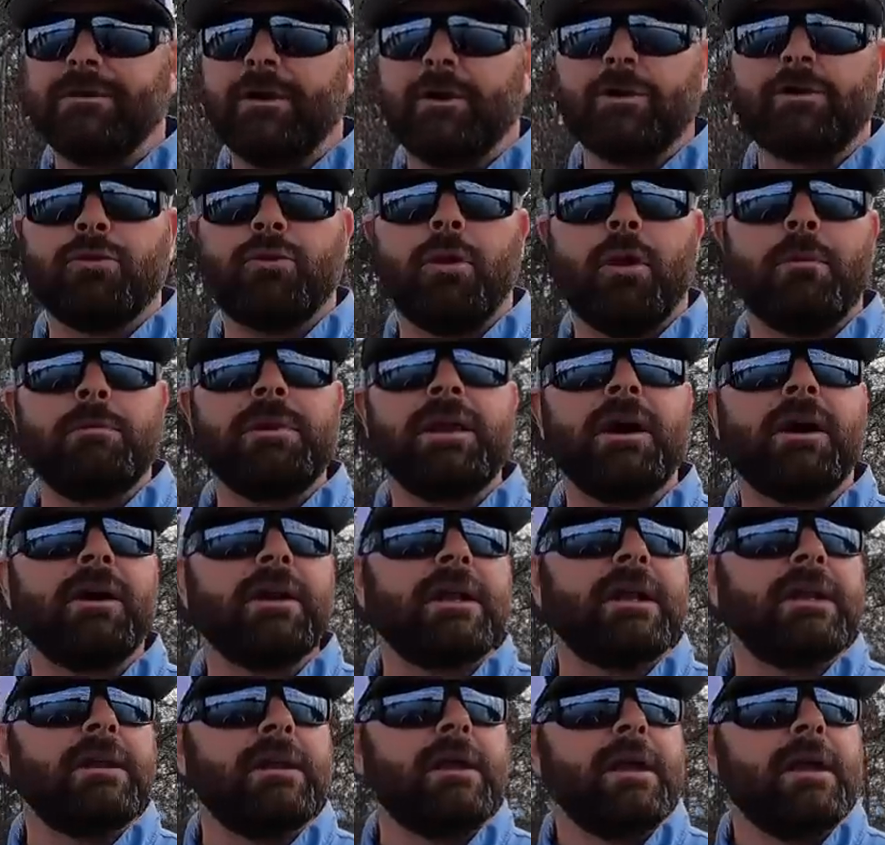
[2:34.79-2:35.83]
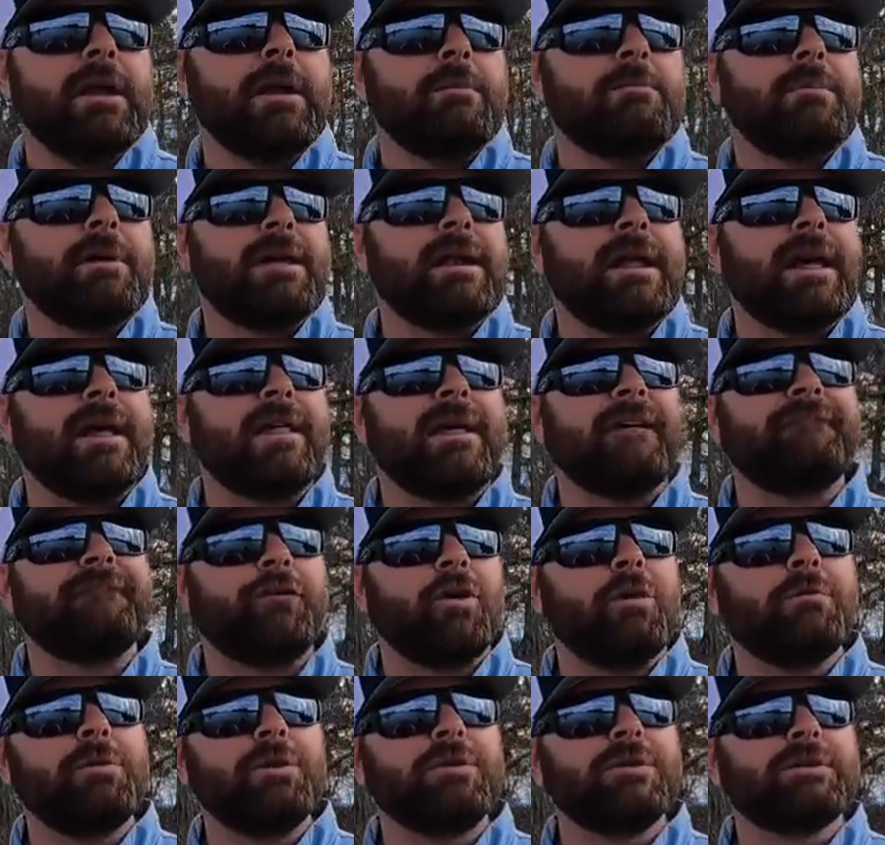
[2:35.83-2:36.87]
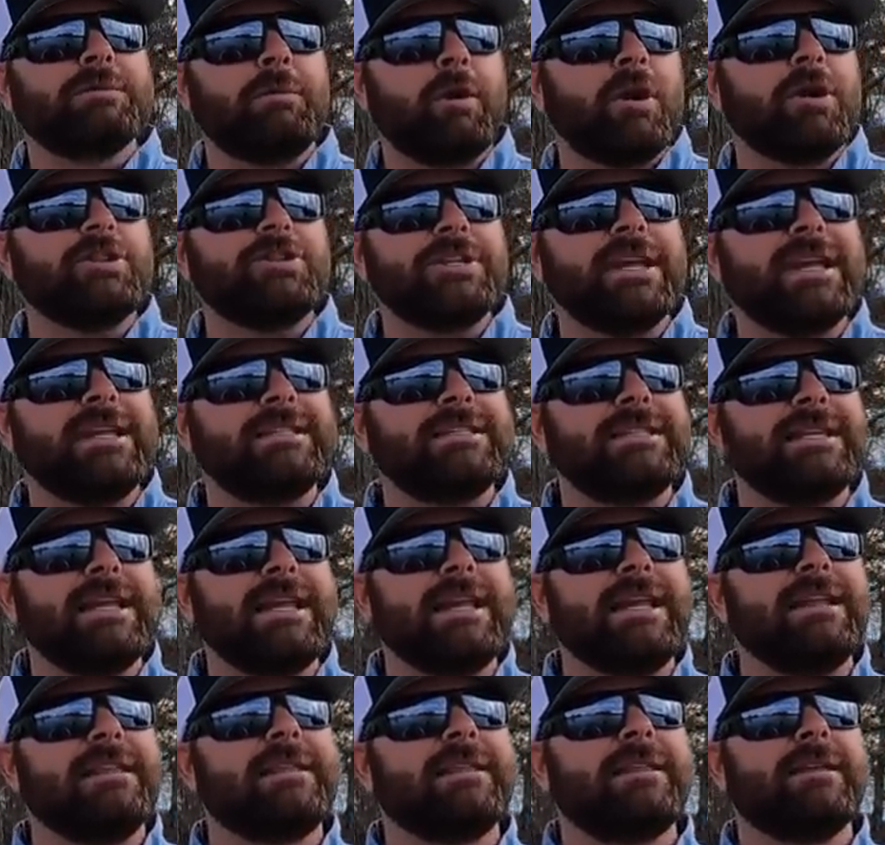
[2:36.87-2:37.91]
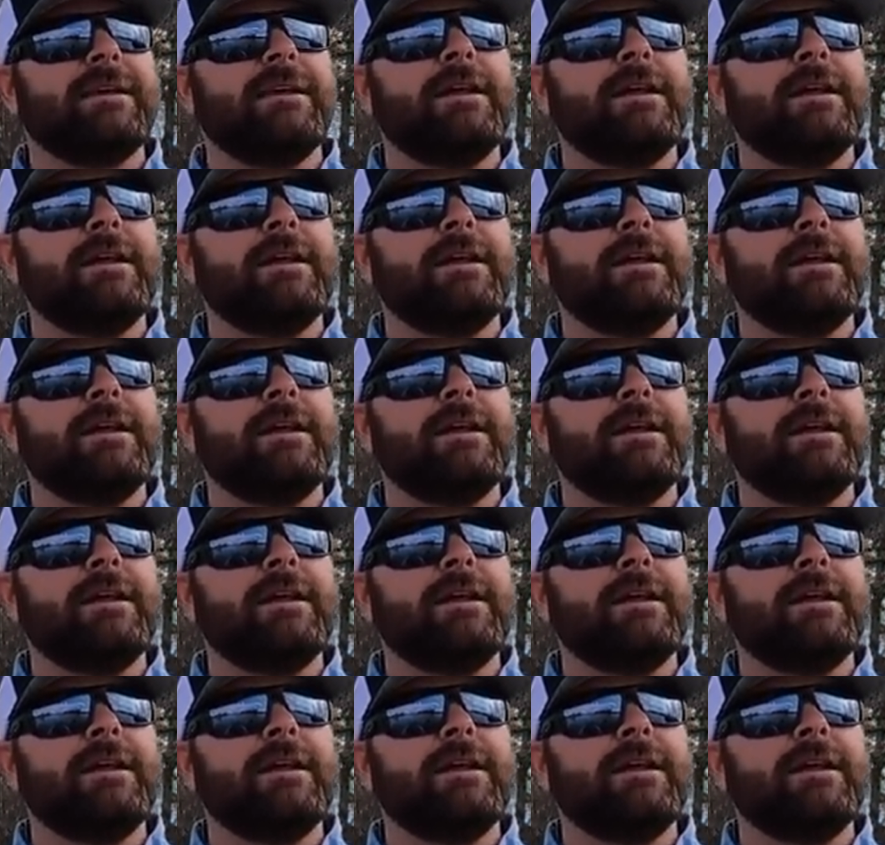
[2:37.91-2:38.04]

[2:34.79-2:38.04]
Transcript: Don't quote me on it, but uh, that full moon's March 18th.